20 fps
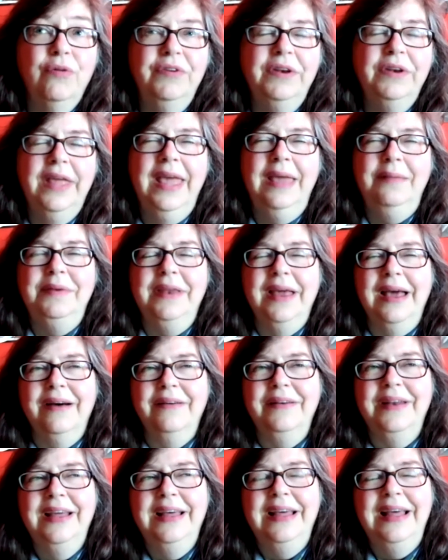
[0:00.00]
came
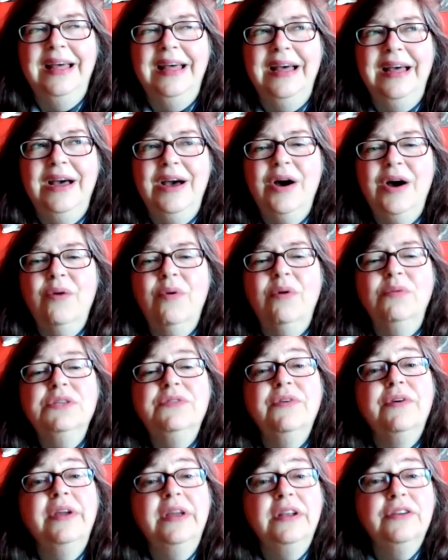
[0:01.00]
down, what was
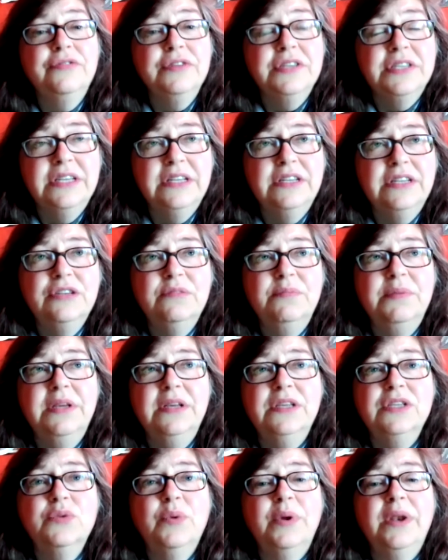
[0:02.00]
very interesting to me
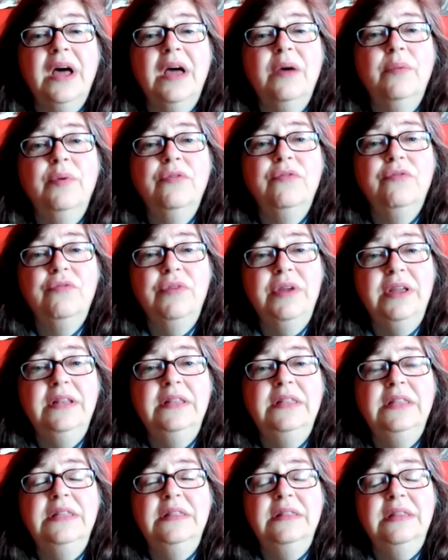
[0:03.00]
is when I would read
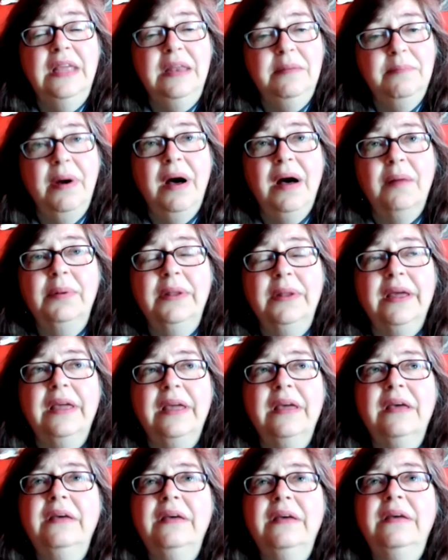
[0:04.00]
in
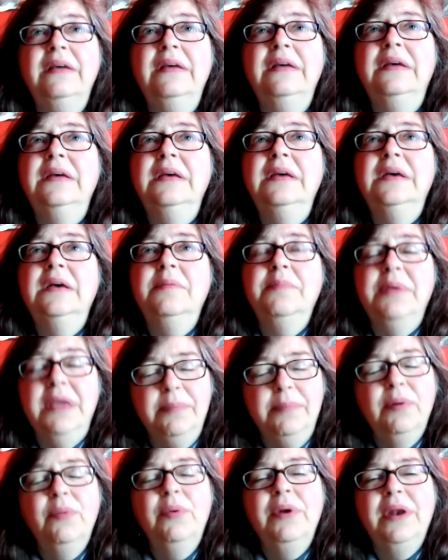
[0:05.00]
public,
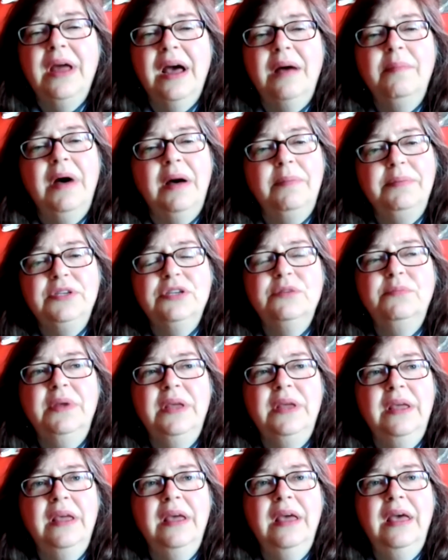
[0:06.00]
people would come up to
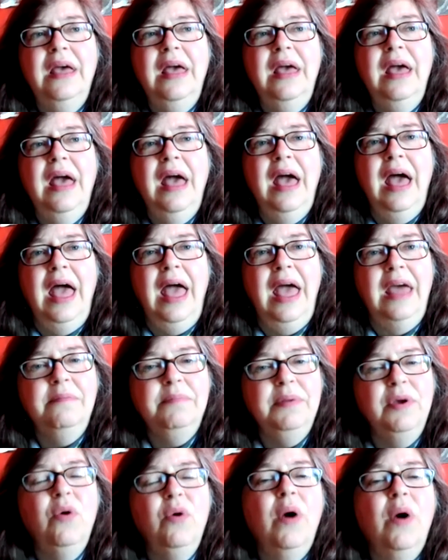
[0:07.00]
me and
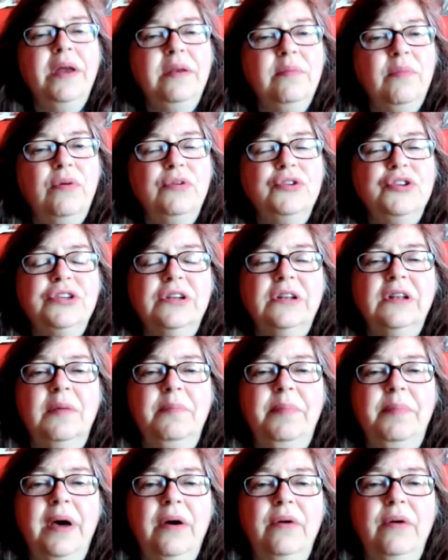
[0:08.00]
be quite emotional
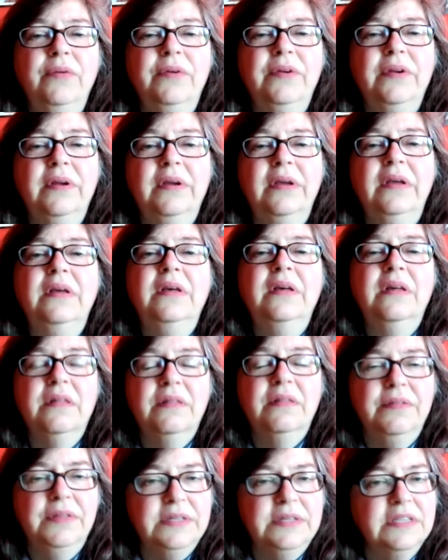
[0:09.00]
about
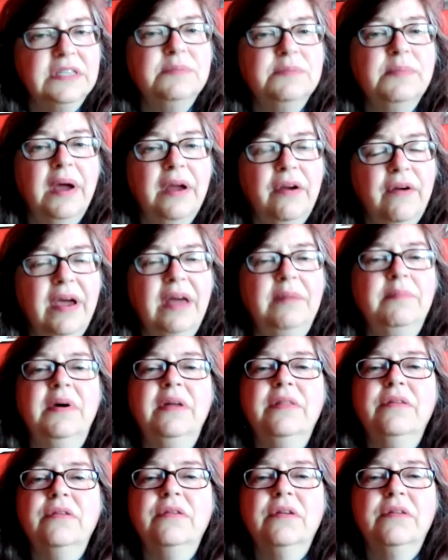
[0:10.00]
this is my
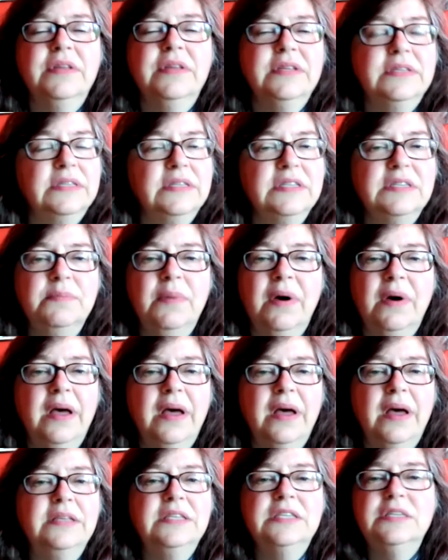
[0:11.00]
grandmother, this is
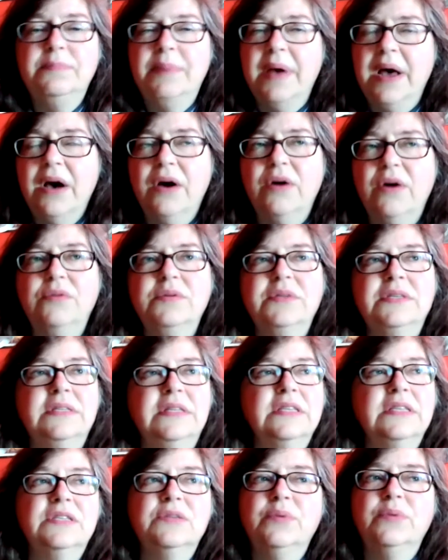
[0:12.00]
my spouse,
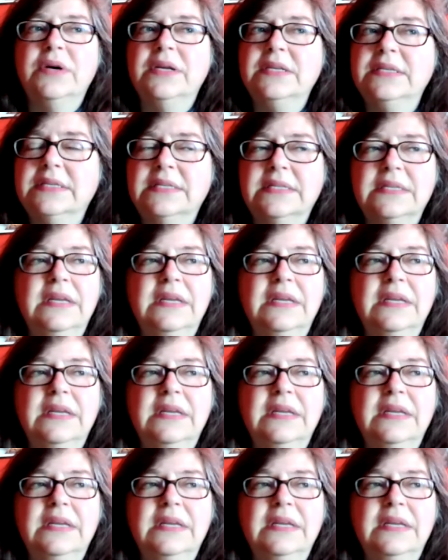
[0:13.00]
this was